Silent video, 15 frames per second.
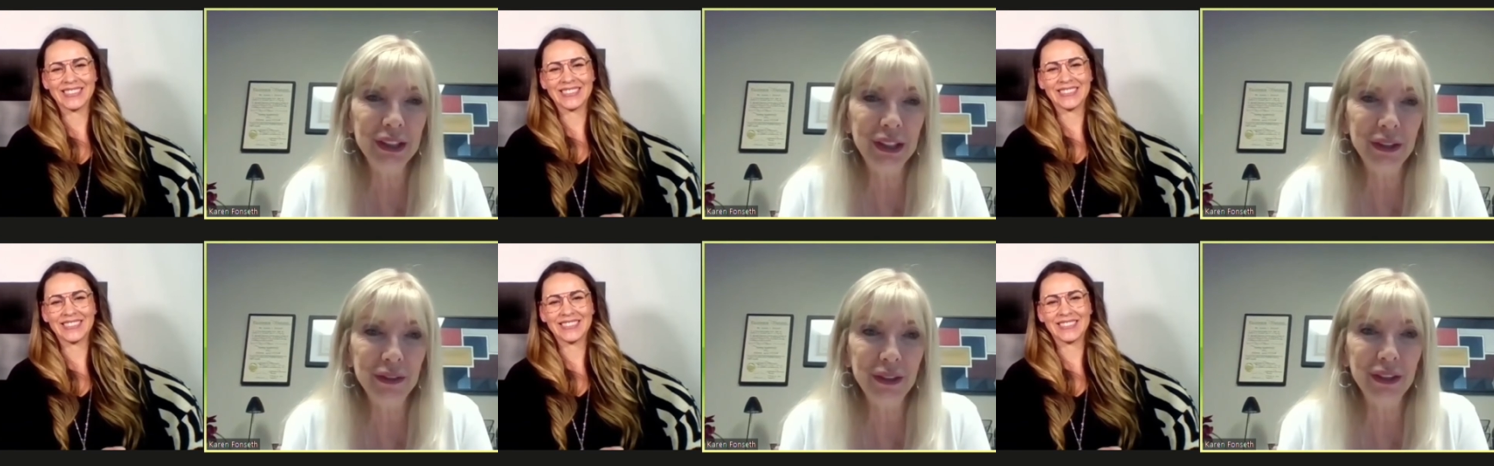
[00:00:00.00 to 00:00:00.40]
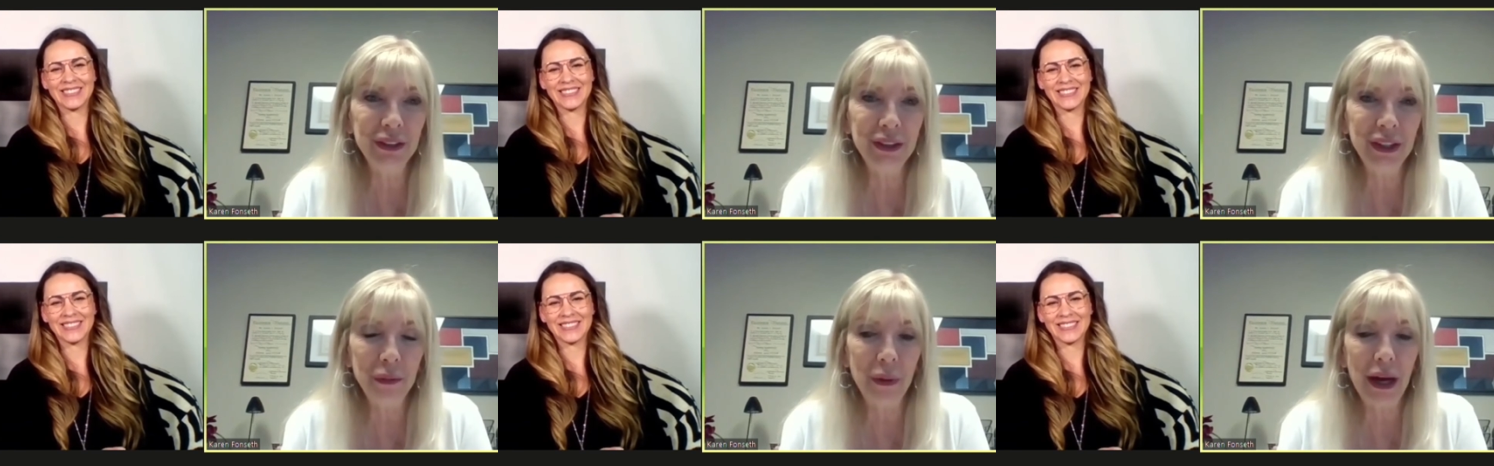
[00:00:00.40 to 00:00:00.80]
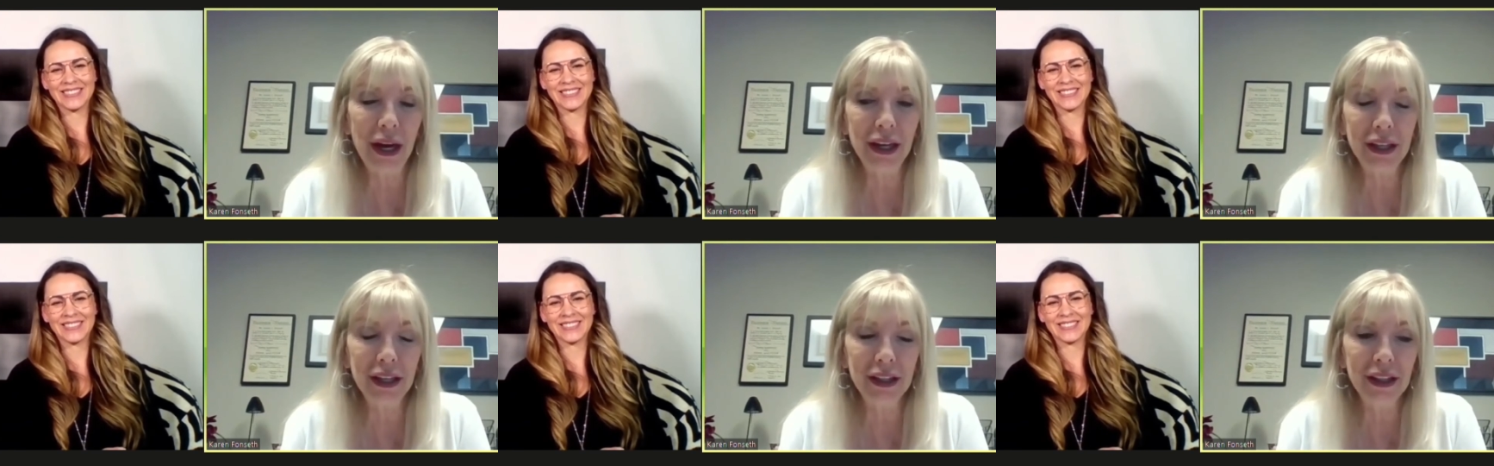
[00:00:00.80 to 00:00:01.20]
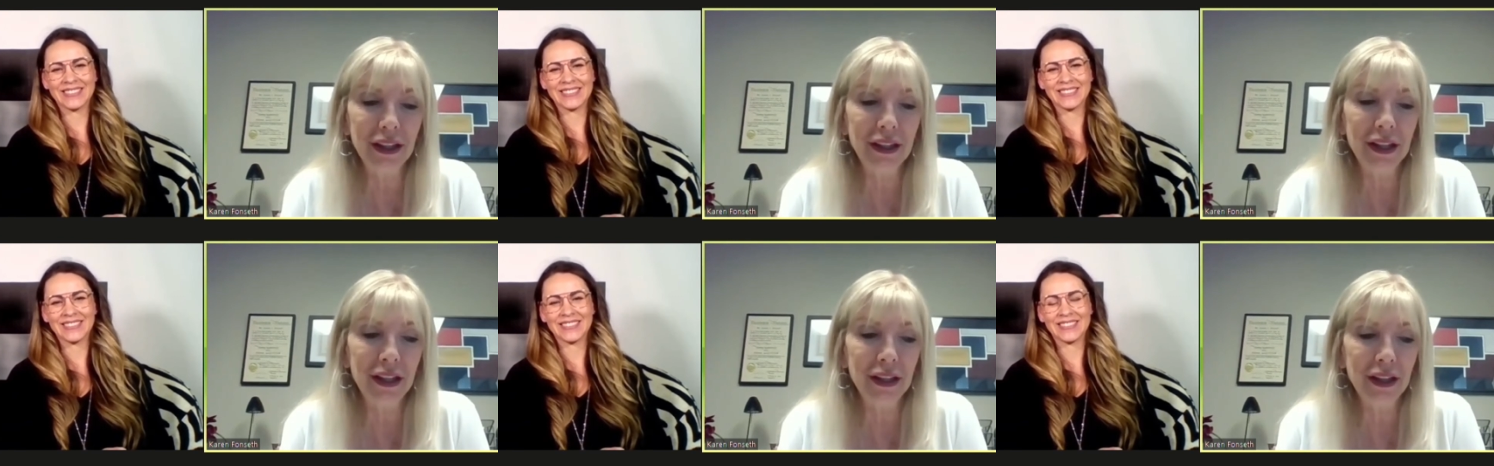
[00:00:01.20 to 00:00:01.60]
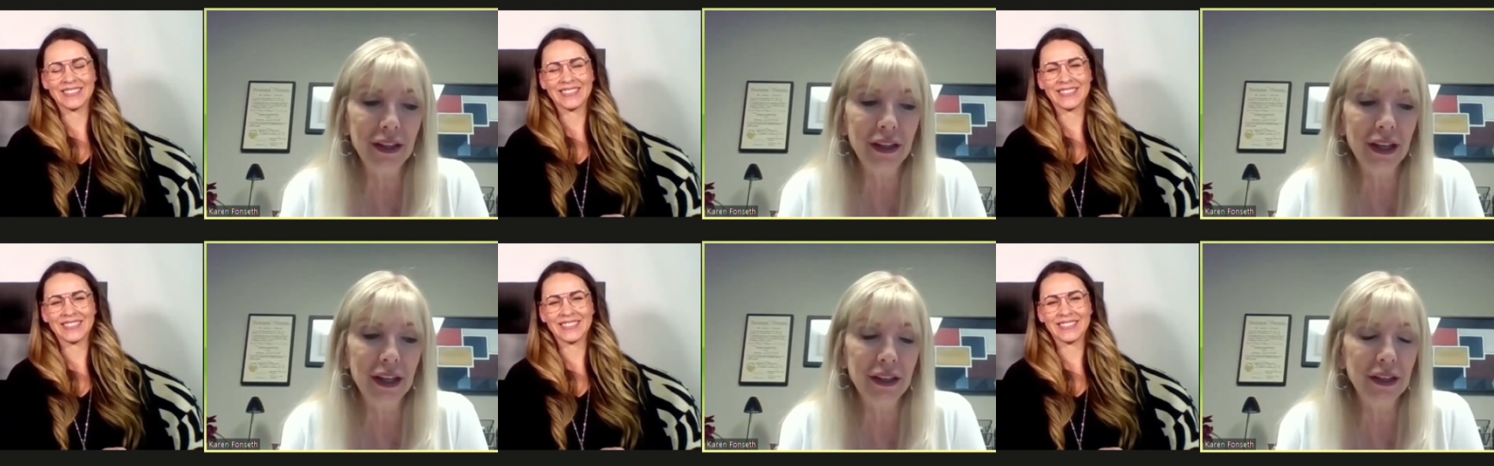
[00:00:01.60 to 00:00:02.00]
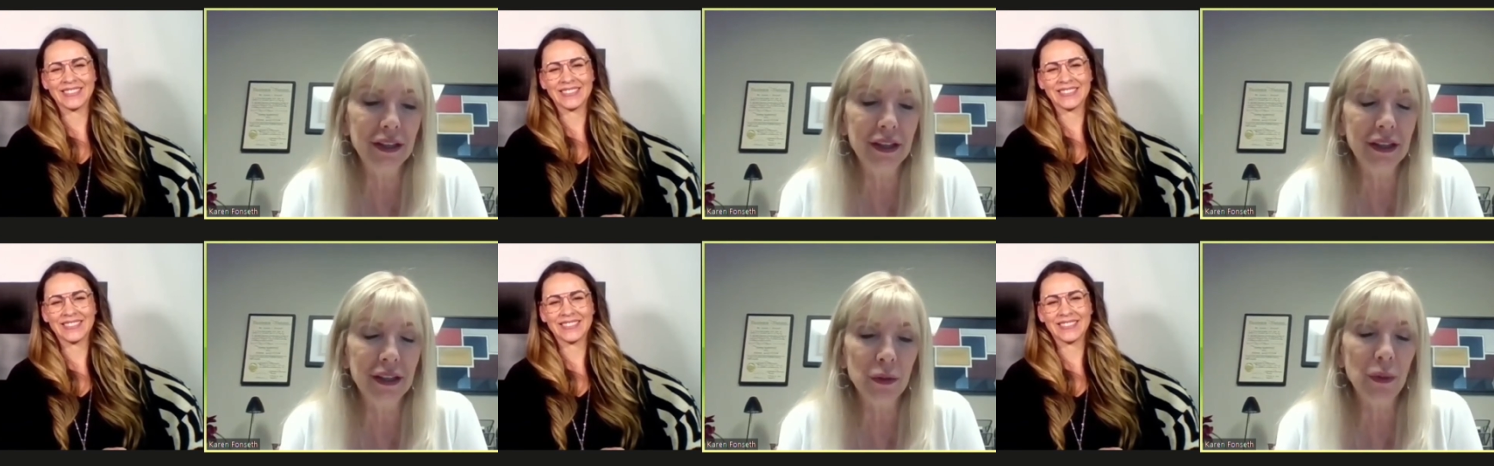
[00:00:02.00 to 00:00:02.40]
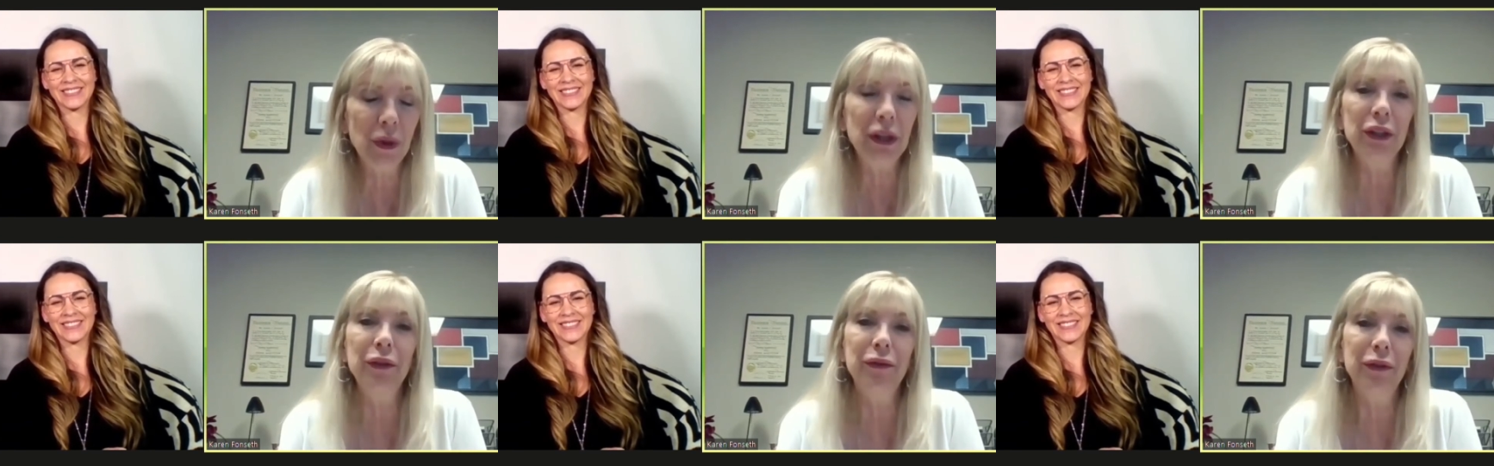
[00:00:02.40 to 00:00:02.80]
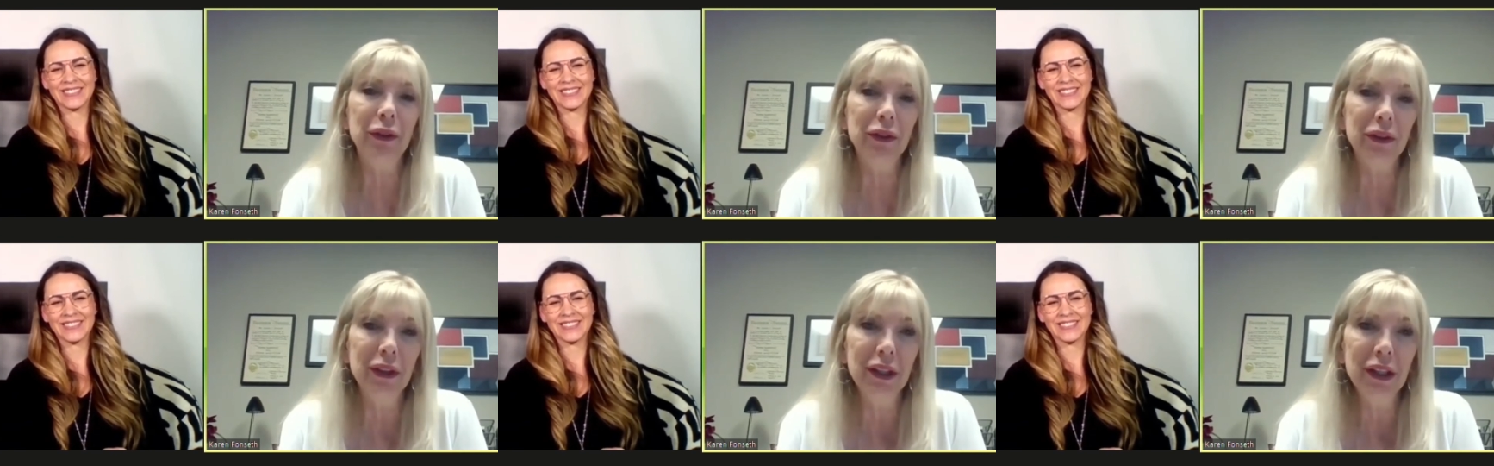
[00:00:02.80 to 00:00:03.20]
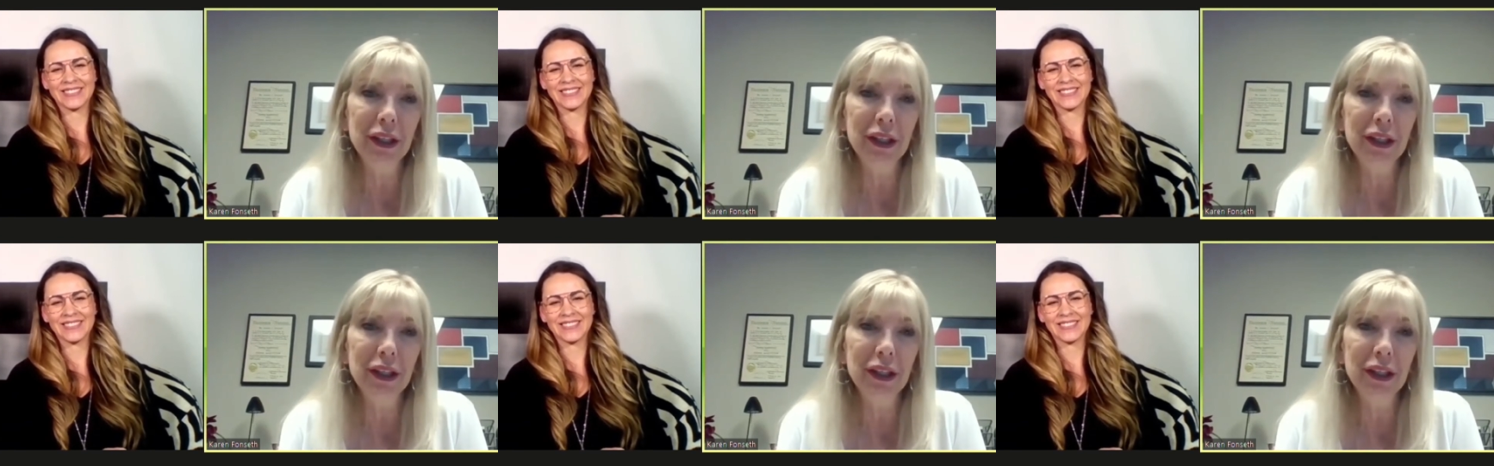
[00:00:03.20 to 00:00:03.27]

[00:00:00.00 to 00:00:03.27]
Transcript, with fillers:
Speaker 1: you know, you think back and it's wonderful